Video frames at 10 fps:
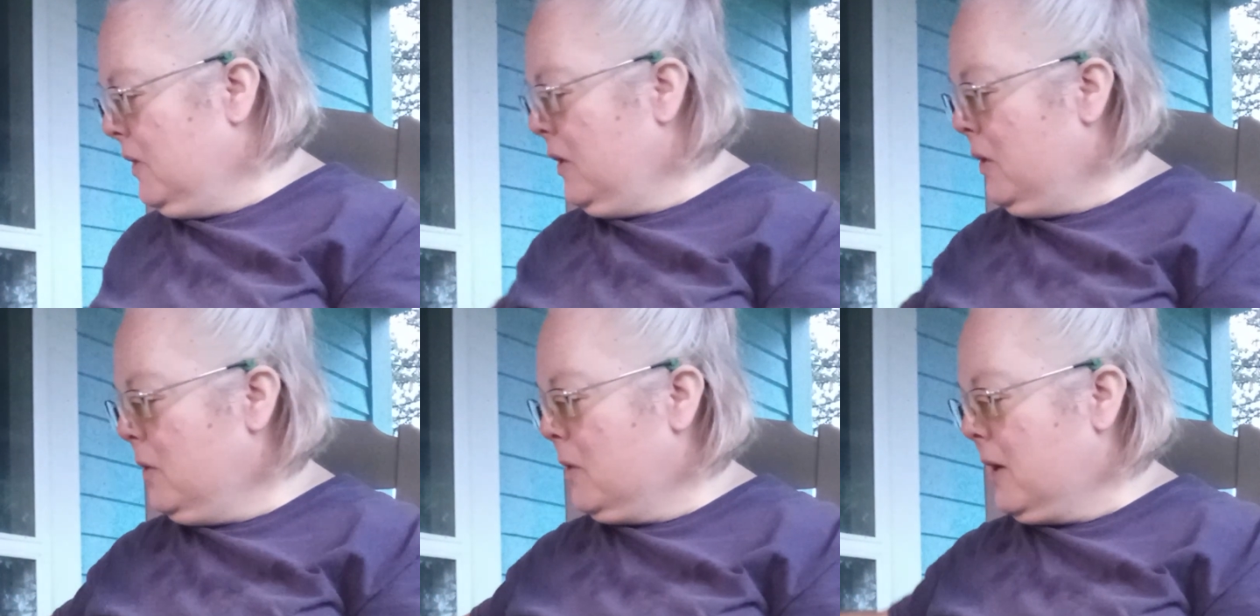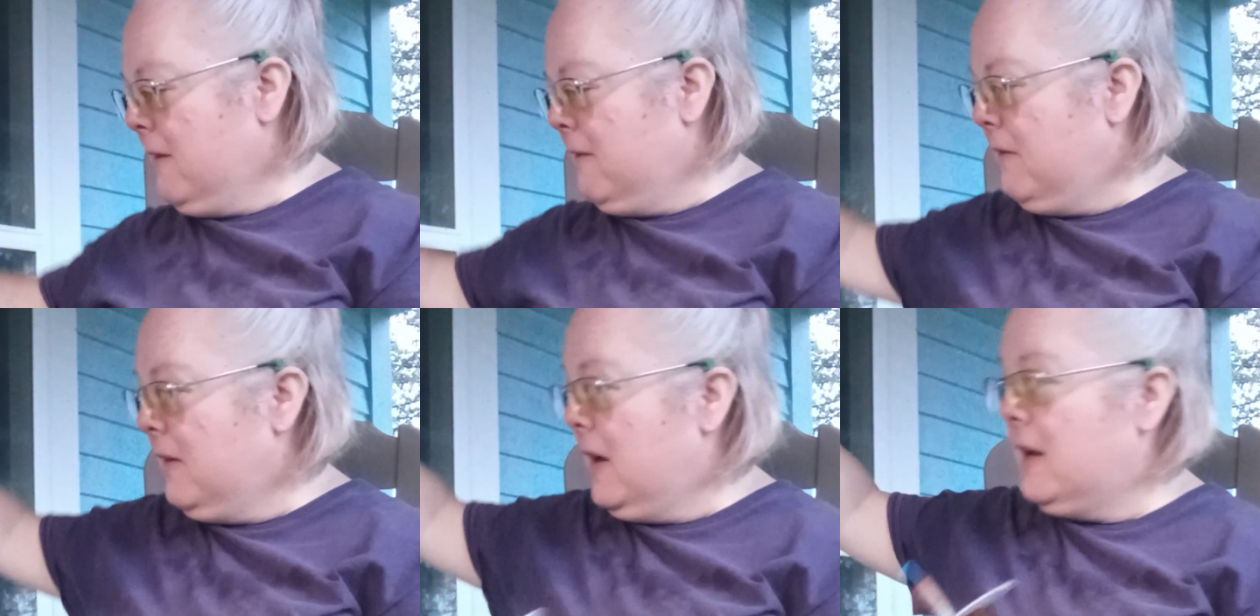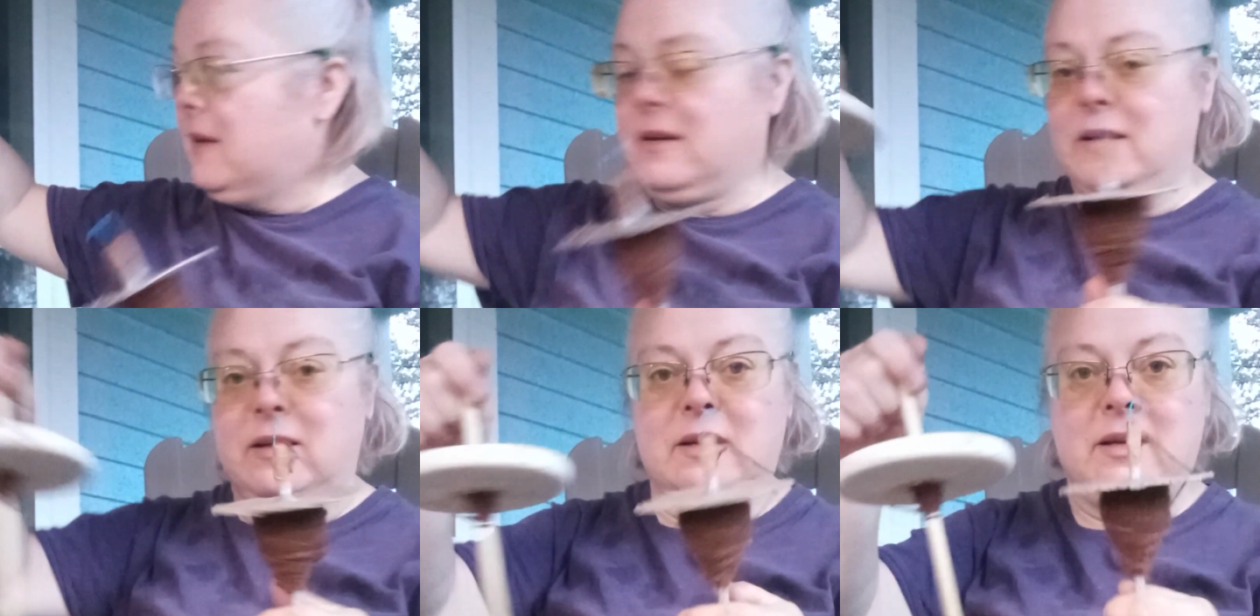you can fit
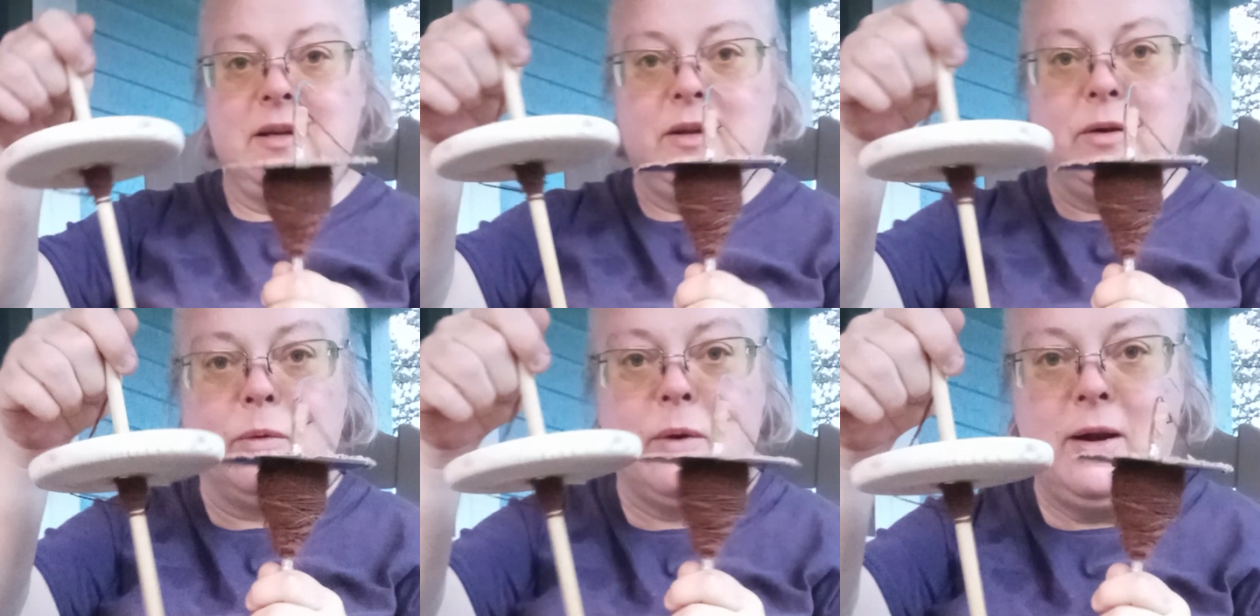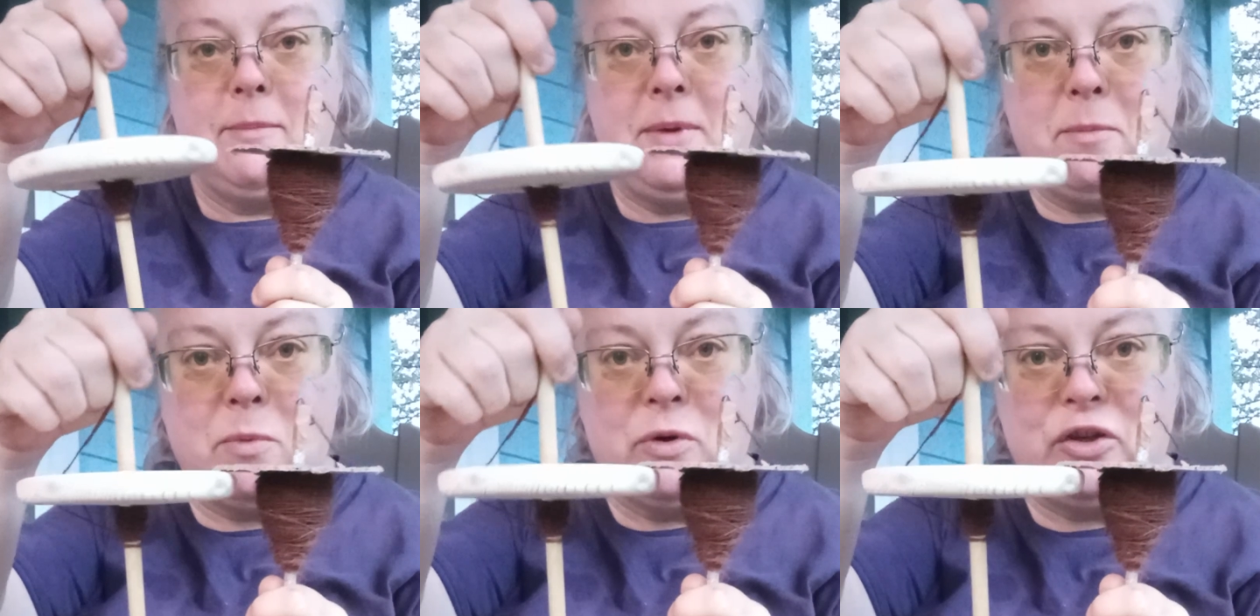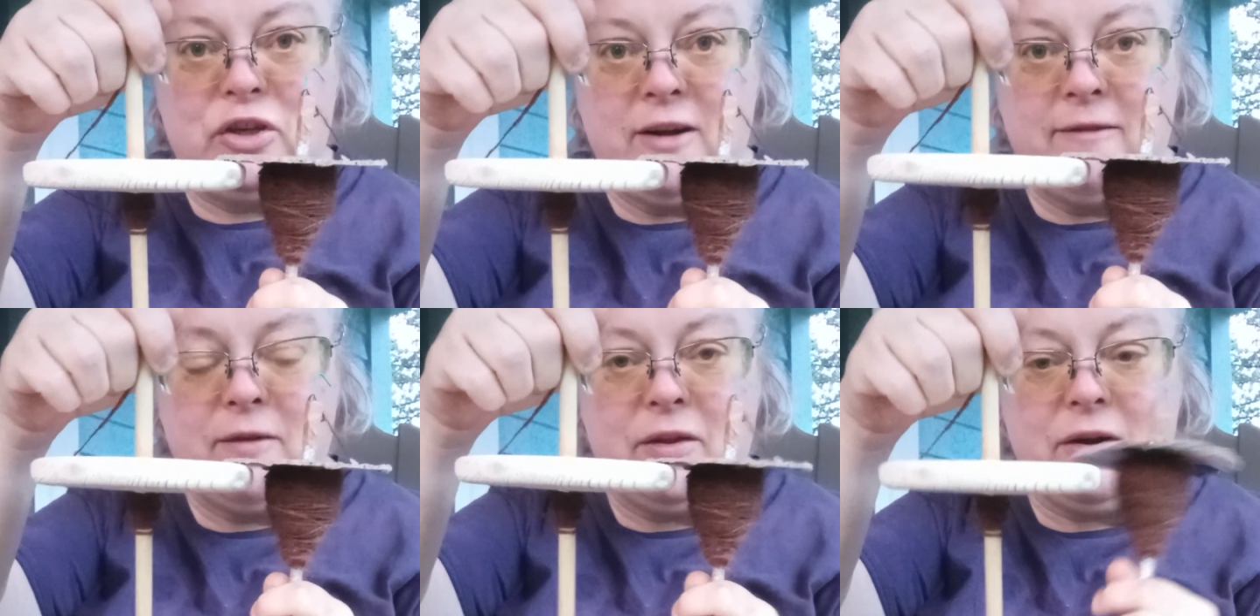quite a bit more
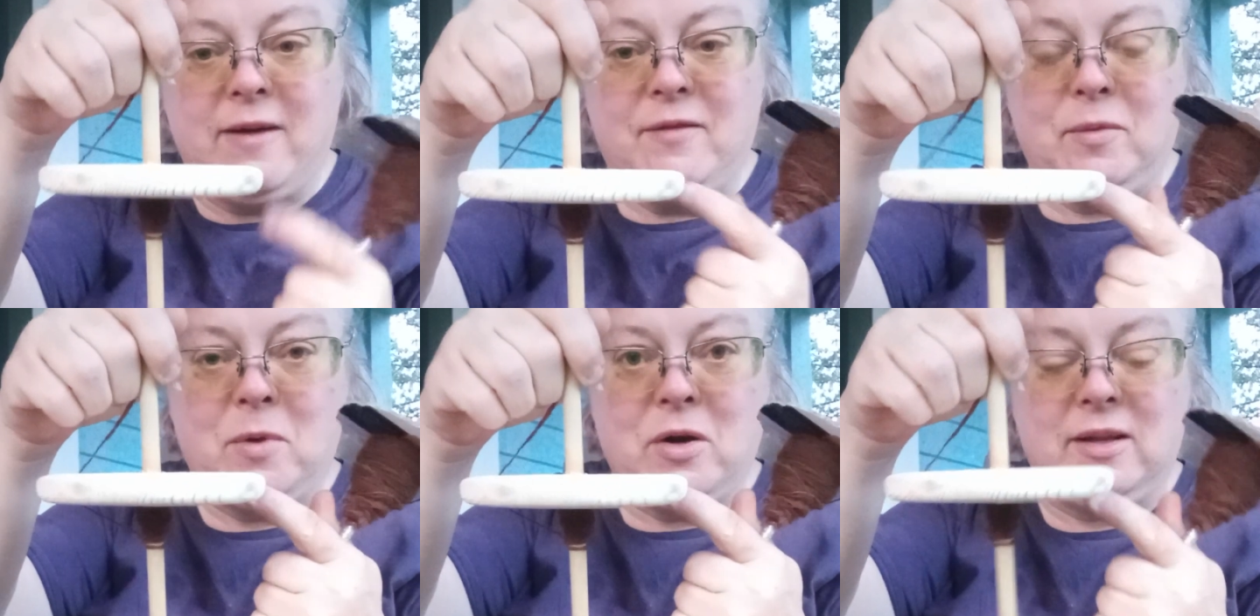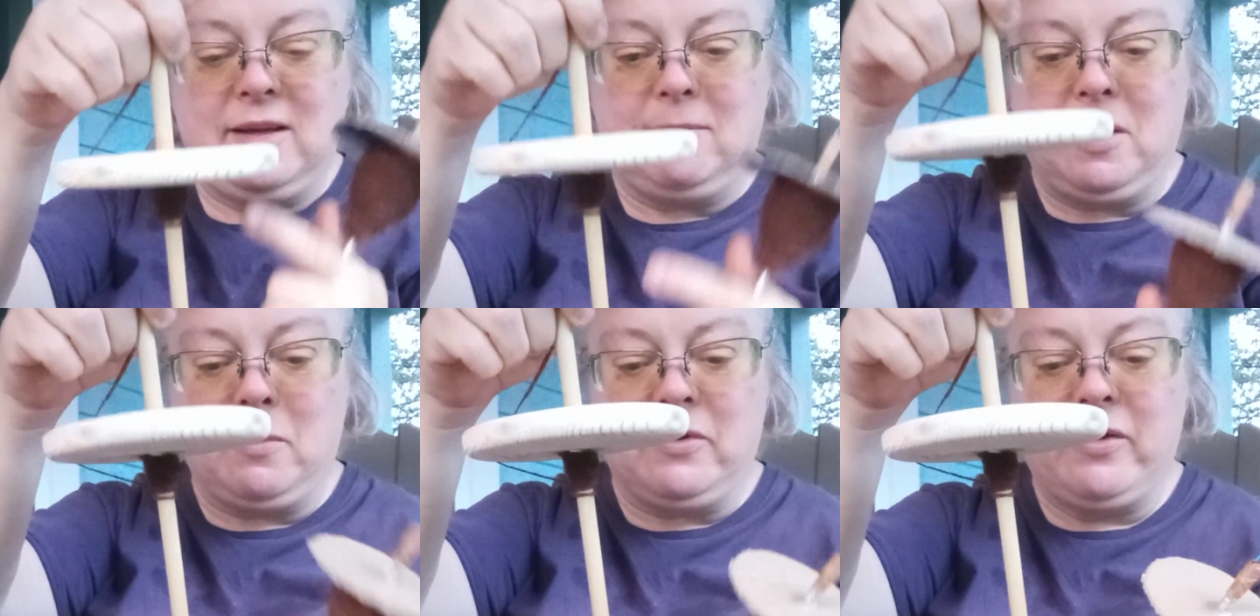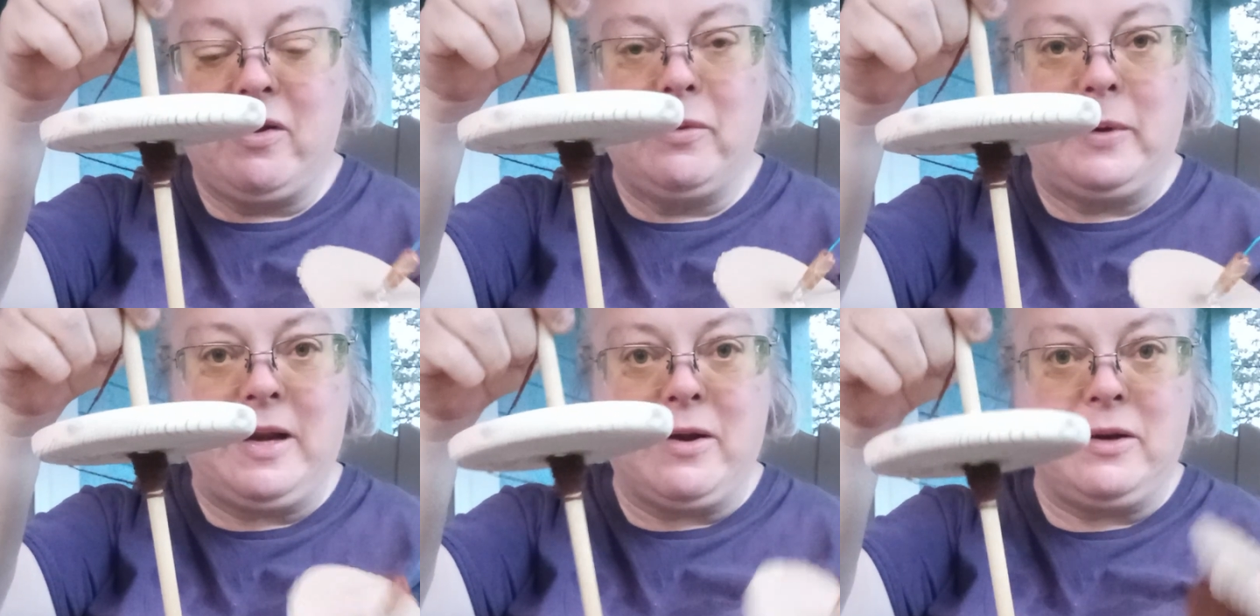stuff on there. I've spun on these big ones all the
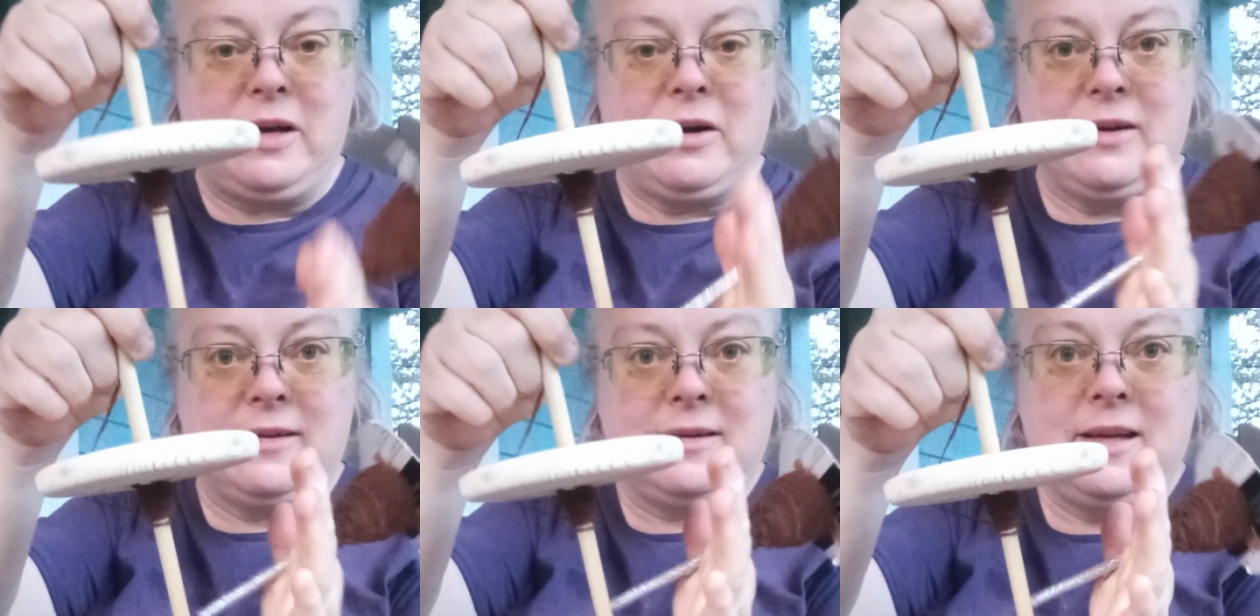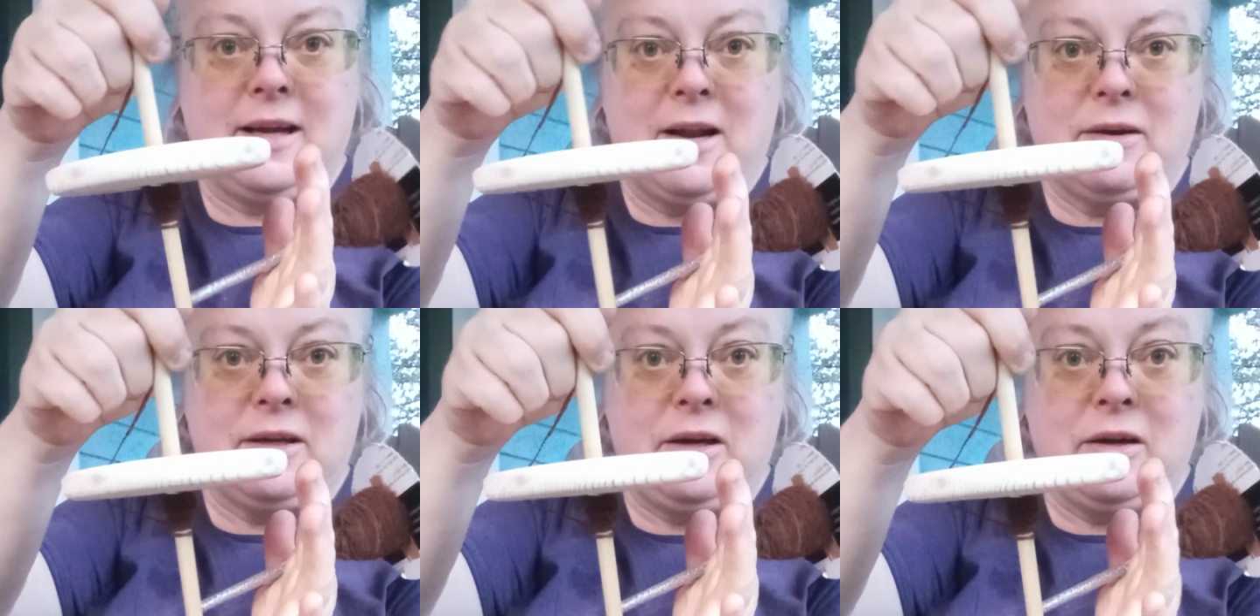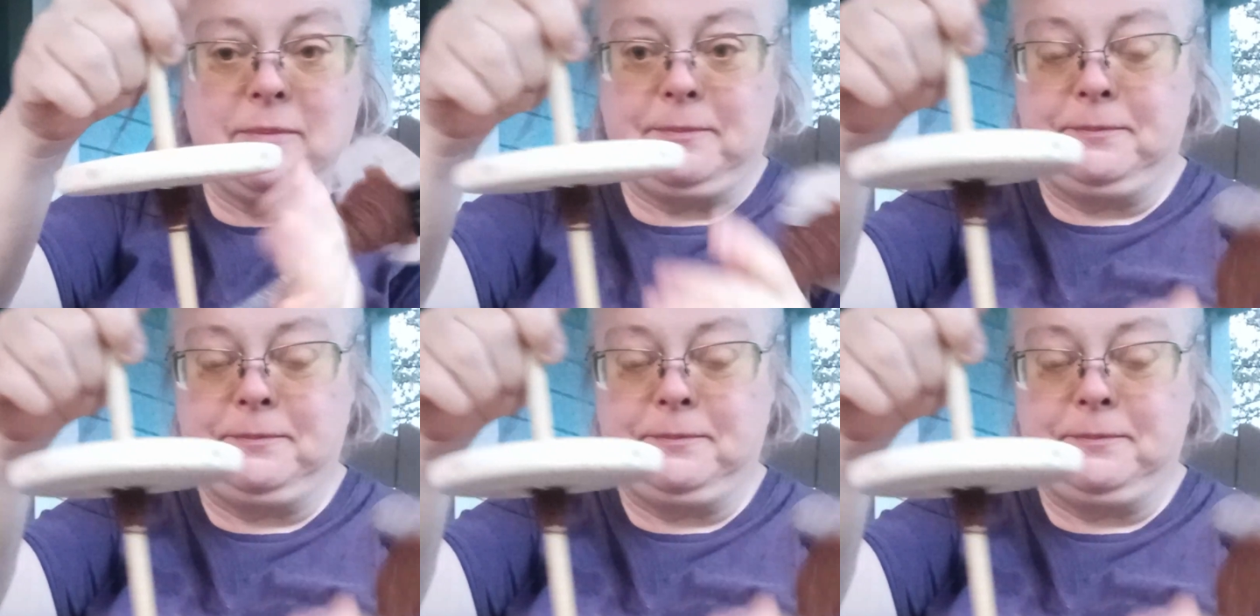way down to here and sticking out to here.